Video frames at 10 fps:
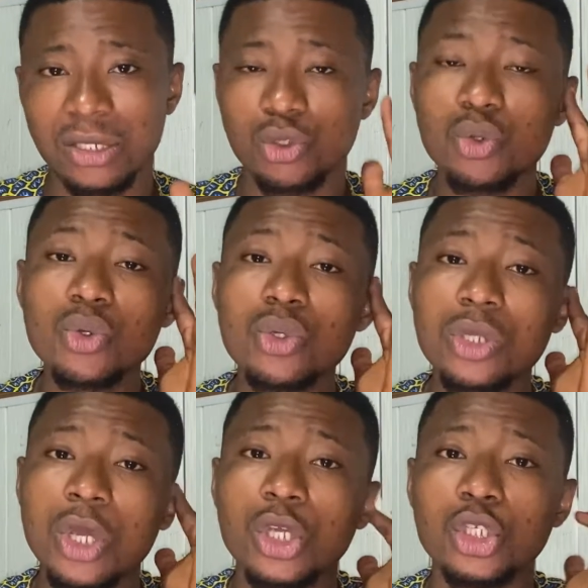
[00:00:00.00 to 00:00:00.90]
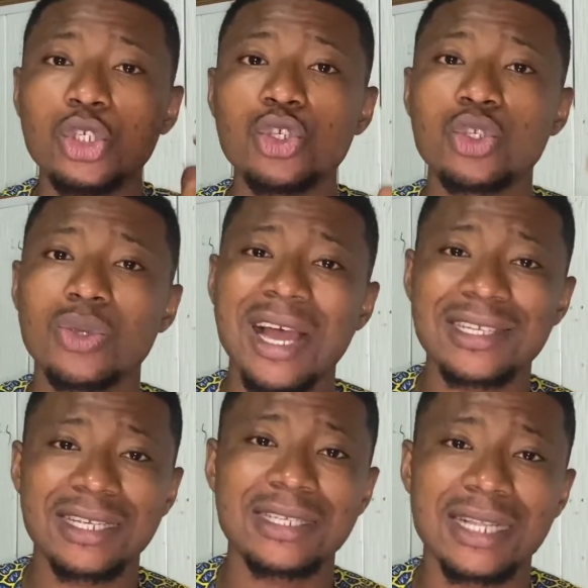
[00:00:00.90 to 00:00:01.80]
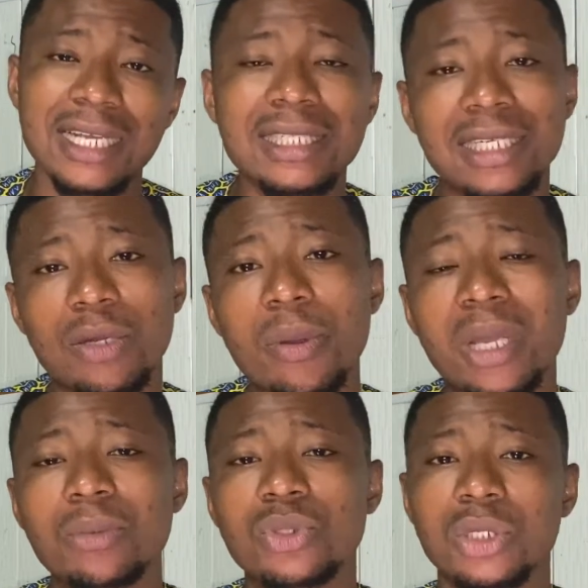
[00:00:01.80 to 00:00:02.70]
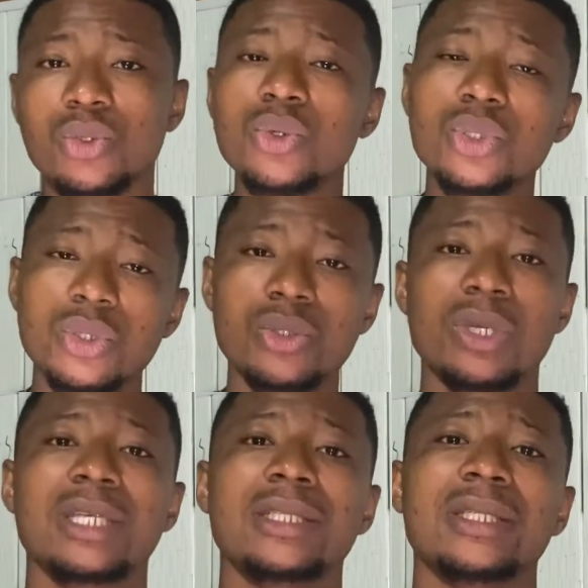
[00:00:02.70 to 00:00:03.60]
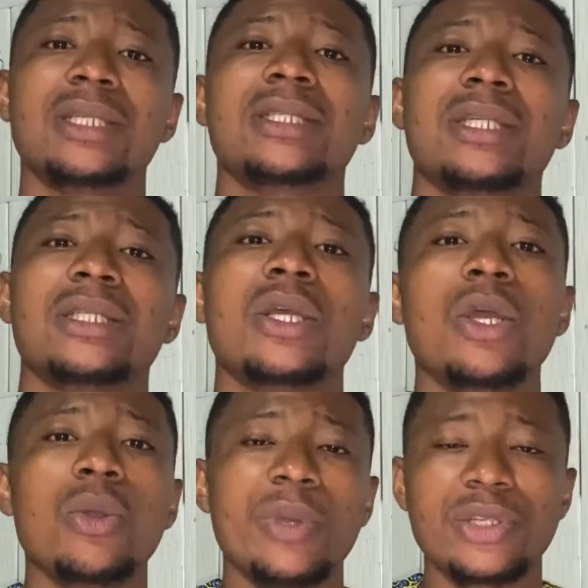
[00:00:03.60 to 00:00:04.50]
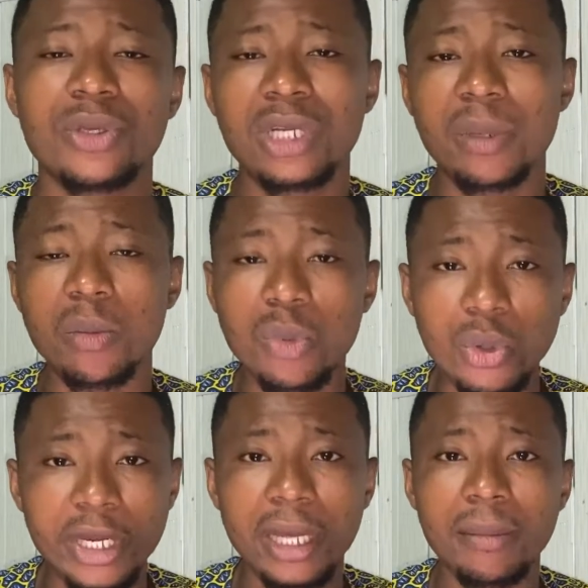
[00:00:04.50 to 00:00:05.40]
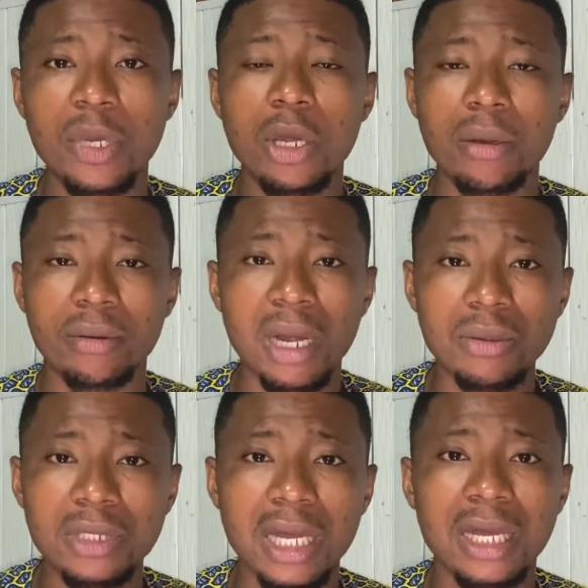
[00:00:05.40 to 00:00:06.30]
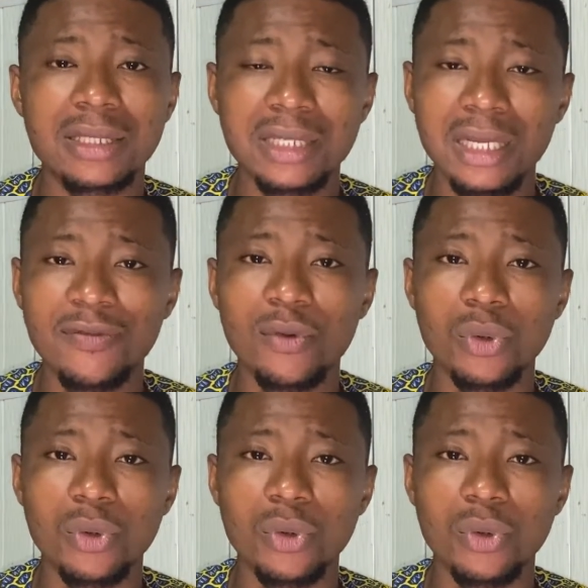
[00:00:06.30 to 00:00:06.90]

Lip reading: Tools used to access the internet. When you come to the tools used to access the internet, we are talking about modem, router, telephone,